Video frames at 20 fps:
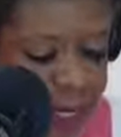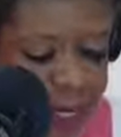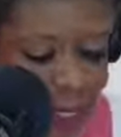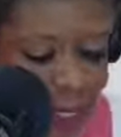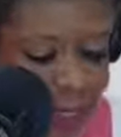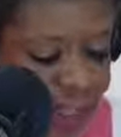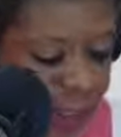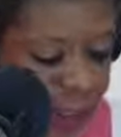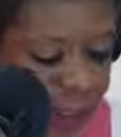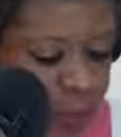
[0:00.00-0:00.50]
I
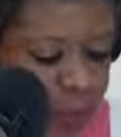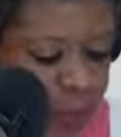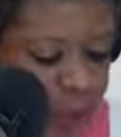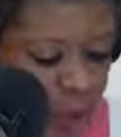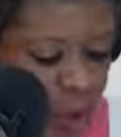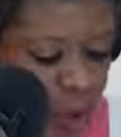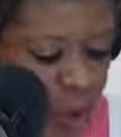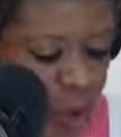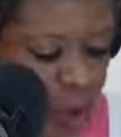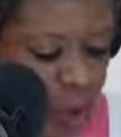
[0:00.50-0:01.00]
don't
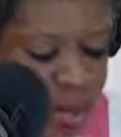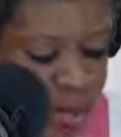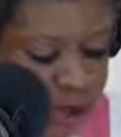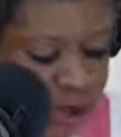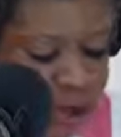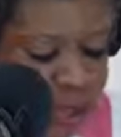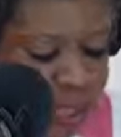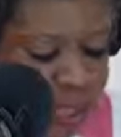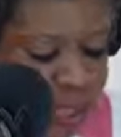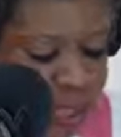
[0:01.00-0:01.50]
know
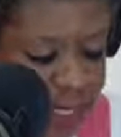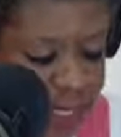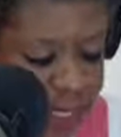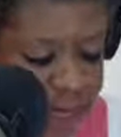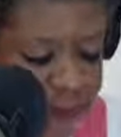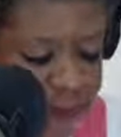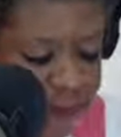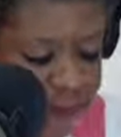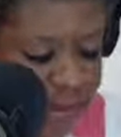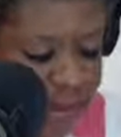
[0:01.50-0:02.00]
everything.
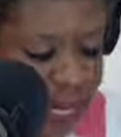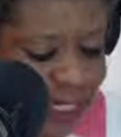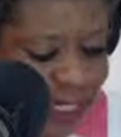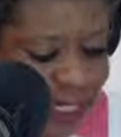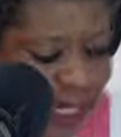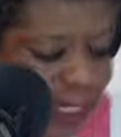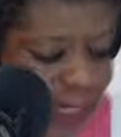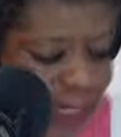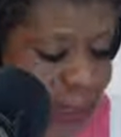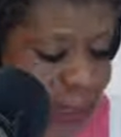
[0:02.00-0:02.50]
In fact,
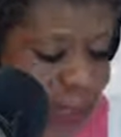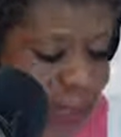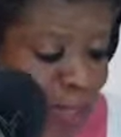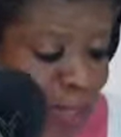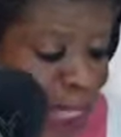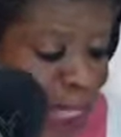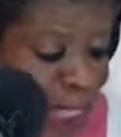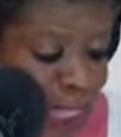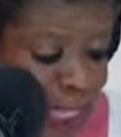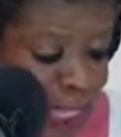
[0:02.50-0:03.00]
I don't know
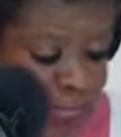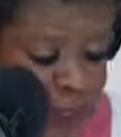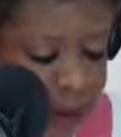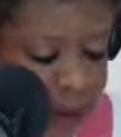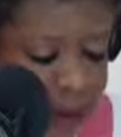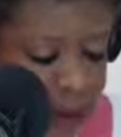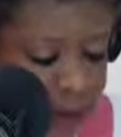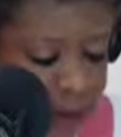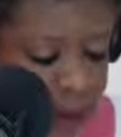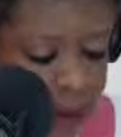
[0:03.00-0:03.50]
anything.
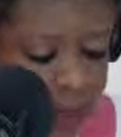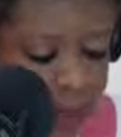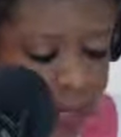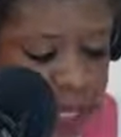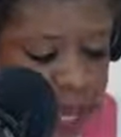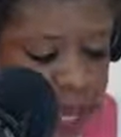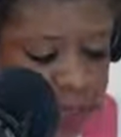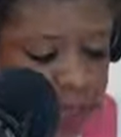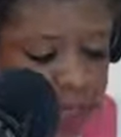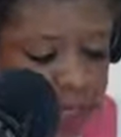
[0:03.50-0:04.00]
My
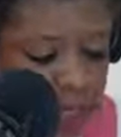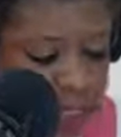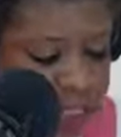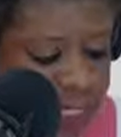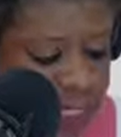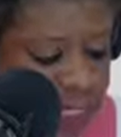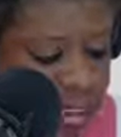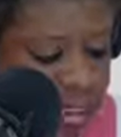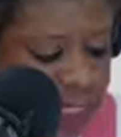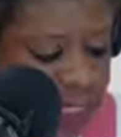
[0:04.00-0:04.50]
life's not
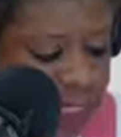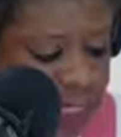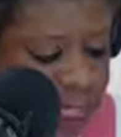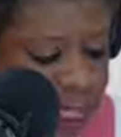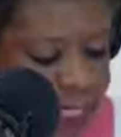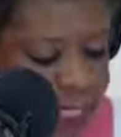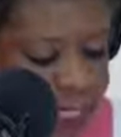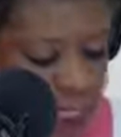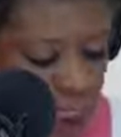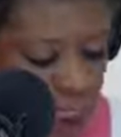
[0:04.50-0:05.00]
static,
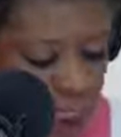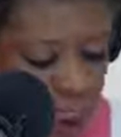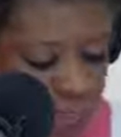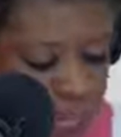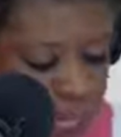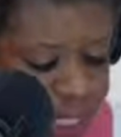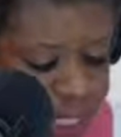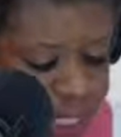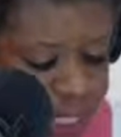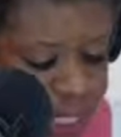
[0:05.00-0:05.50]
it's
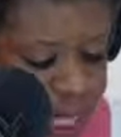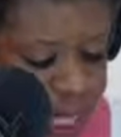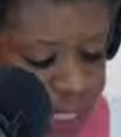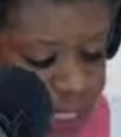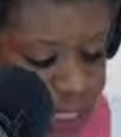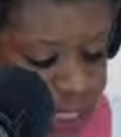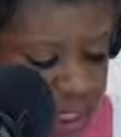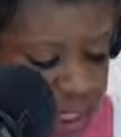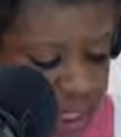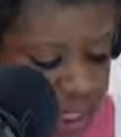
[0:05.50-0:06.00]
always
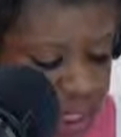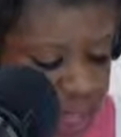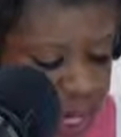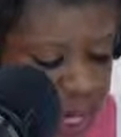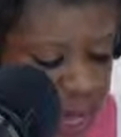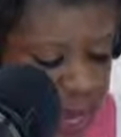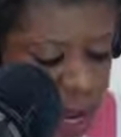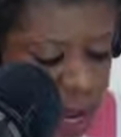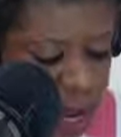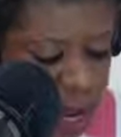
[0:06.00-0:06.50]
changing.
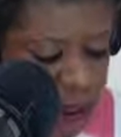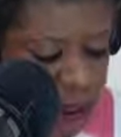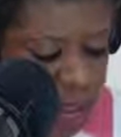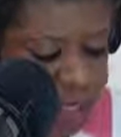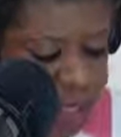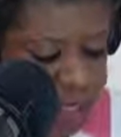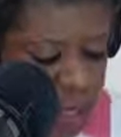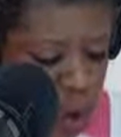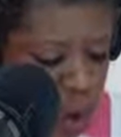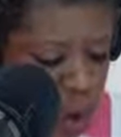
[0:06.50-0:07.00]
I
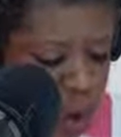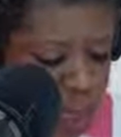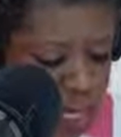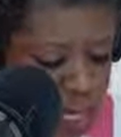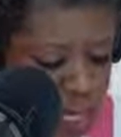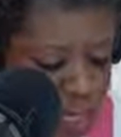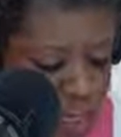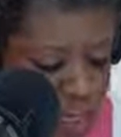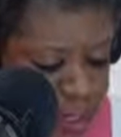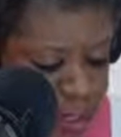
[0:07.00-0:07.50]
know what
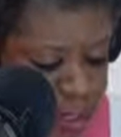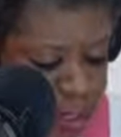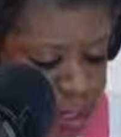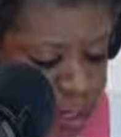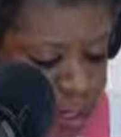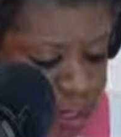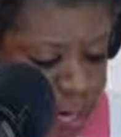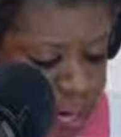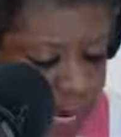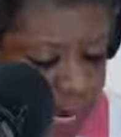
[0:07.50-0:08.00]
I
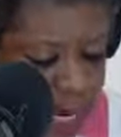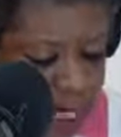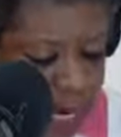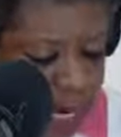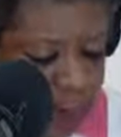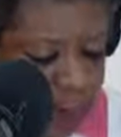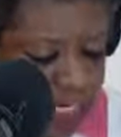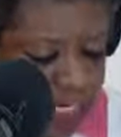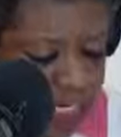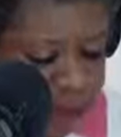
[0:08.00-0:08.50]
know, and
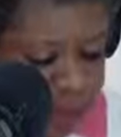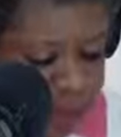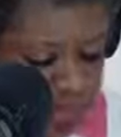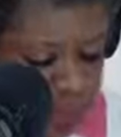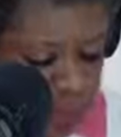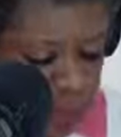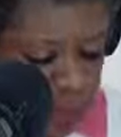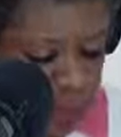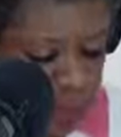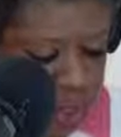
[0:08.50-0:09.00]
I
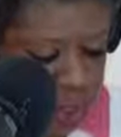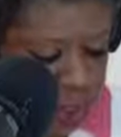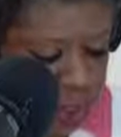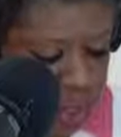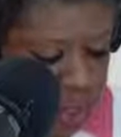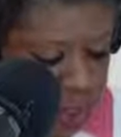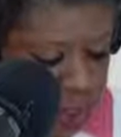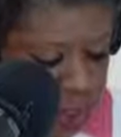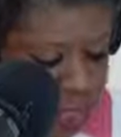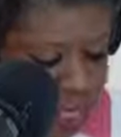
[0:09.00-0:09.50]
respect what you
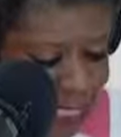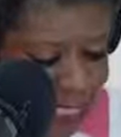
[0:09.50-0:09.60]
know.